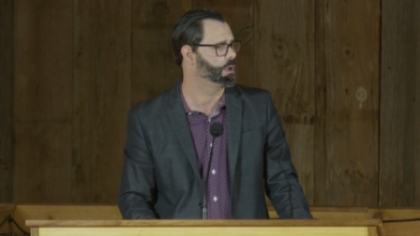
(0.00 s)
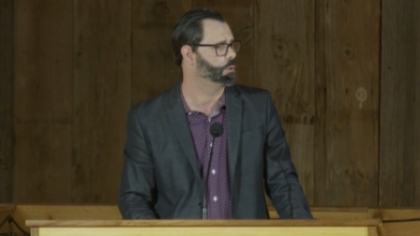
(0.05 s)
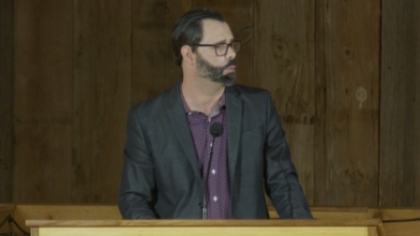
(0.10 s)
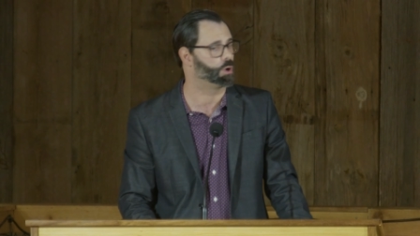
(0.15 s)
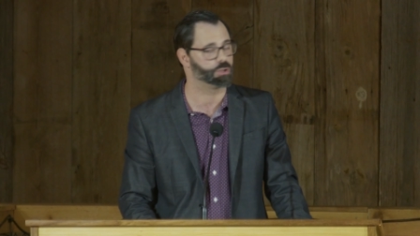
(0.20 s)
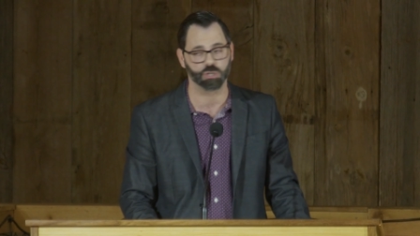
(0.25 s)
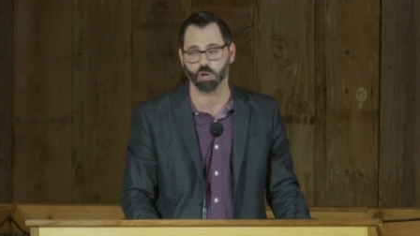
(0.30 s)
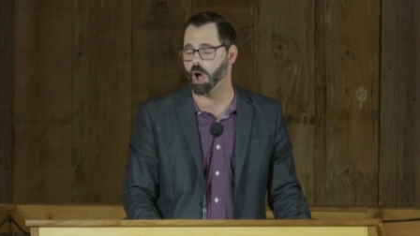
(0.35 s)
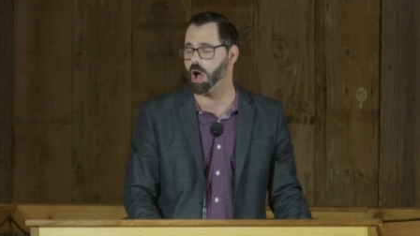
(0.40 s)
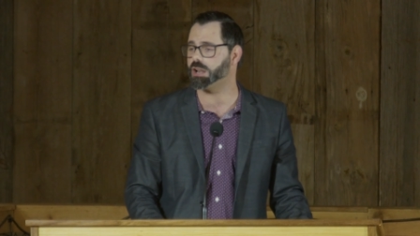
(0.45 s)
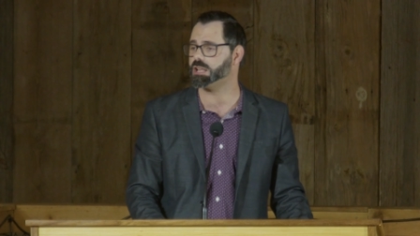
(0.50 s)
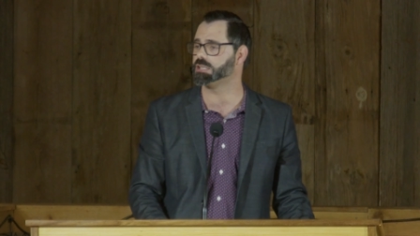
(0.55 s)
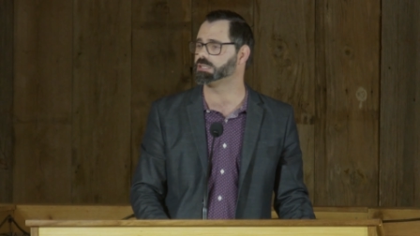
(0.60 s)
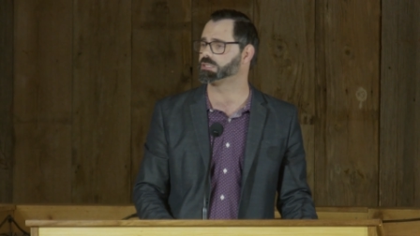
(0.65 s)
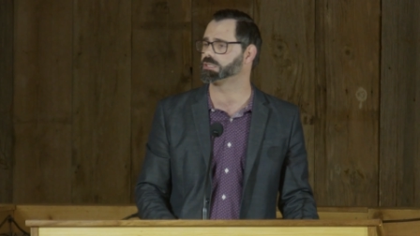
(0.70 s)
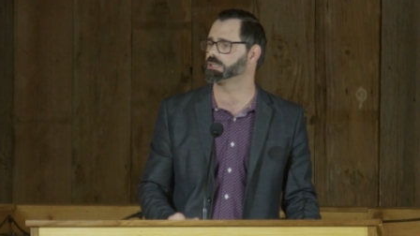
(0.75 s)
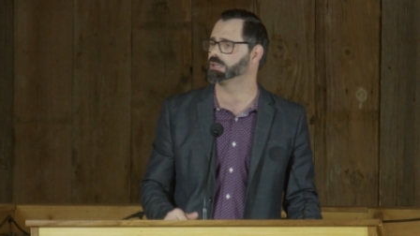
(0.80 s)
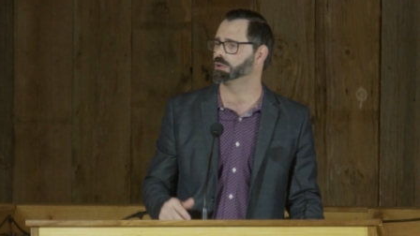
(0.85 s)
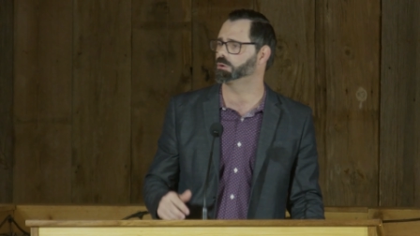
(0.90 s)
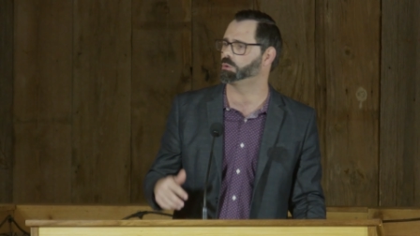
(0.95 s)
What John
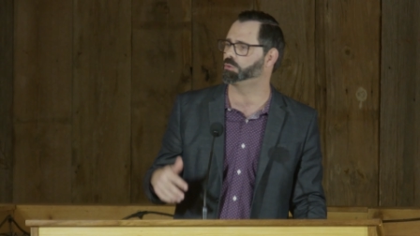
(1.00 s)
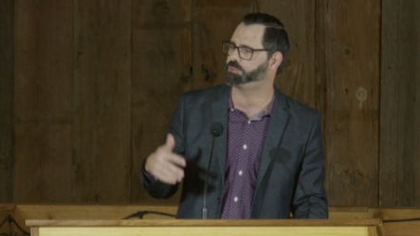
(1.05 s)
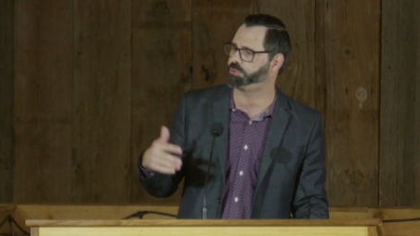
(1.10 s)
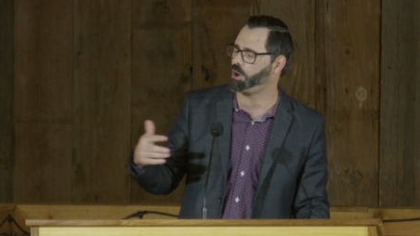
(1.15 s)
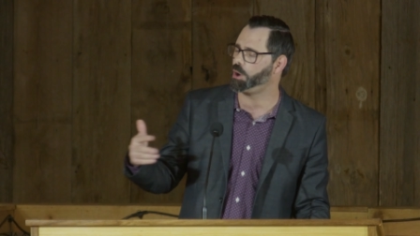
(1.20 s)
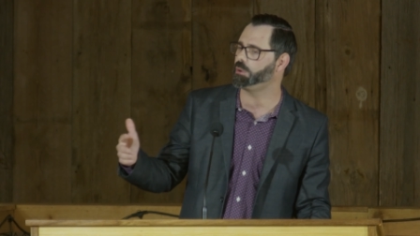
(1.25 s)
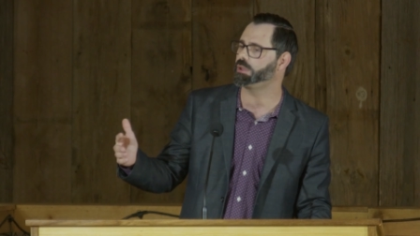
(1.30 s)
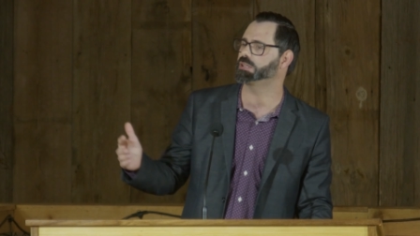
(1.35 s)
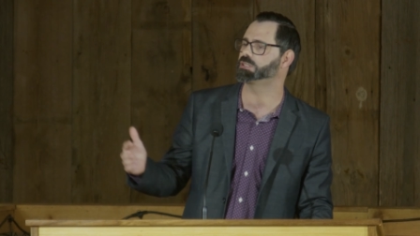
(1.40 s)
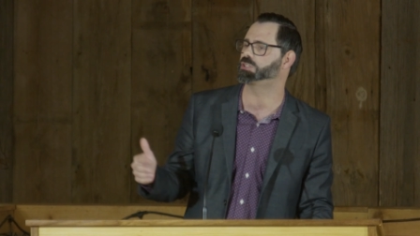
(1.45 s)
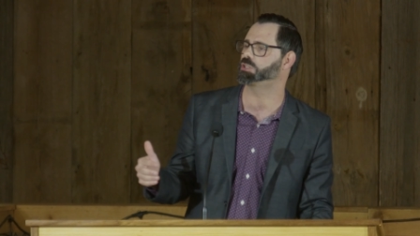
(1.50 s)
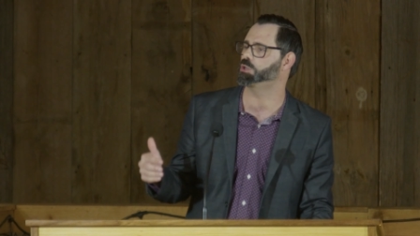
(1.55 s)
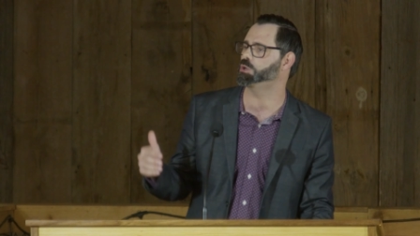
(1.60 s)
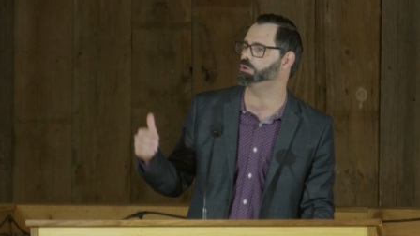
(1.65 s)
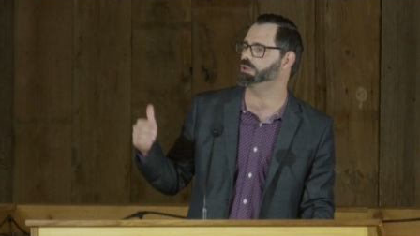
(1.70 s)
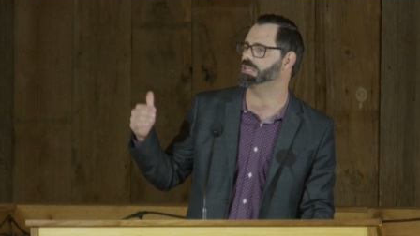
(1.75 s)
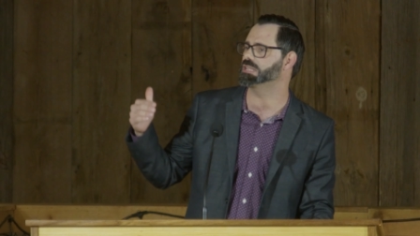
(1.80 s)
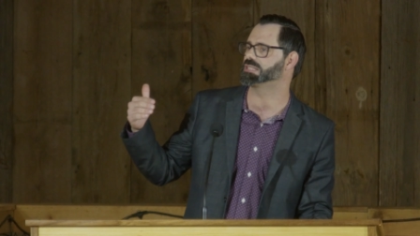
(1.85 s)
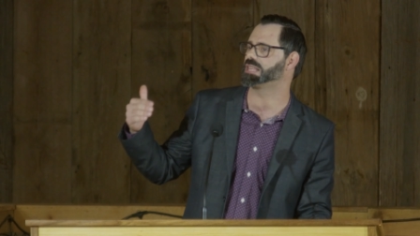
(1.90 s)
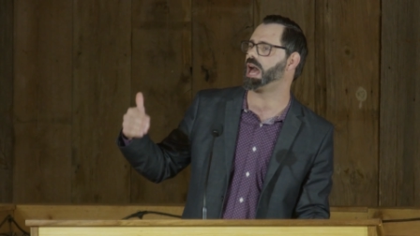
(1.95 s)
is referring
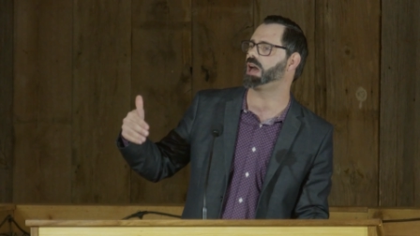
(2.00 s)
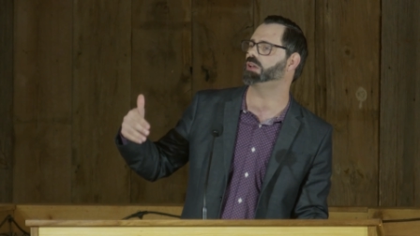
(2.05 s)
to is